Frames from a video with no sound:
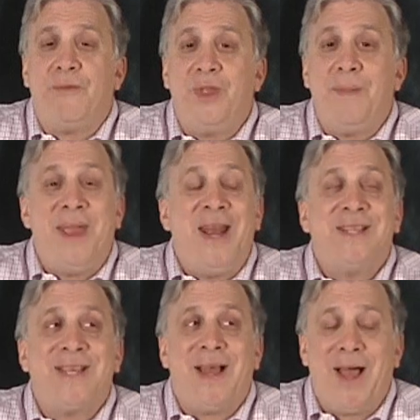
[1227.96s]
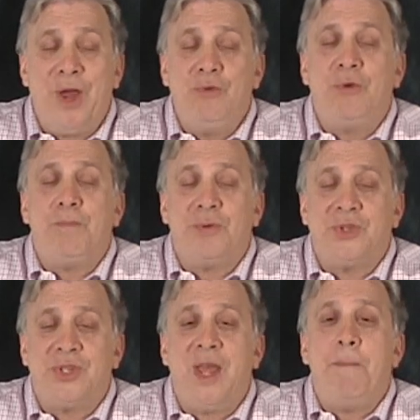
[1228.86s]
for them, and it's
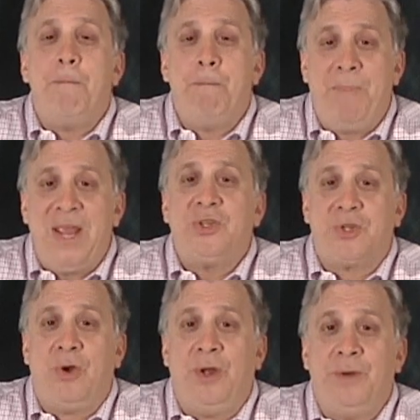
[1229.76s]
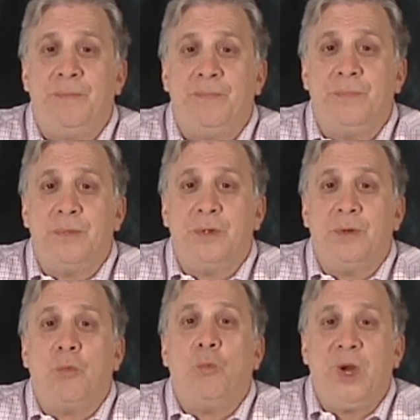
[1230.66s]
100% based on
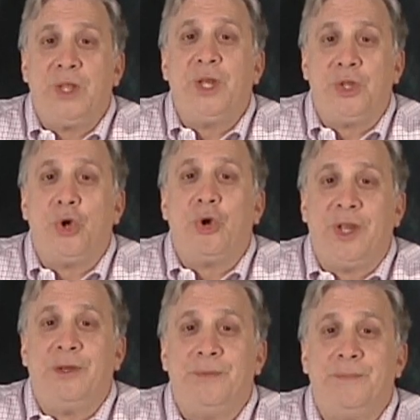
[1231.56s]
Ringling Learning.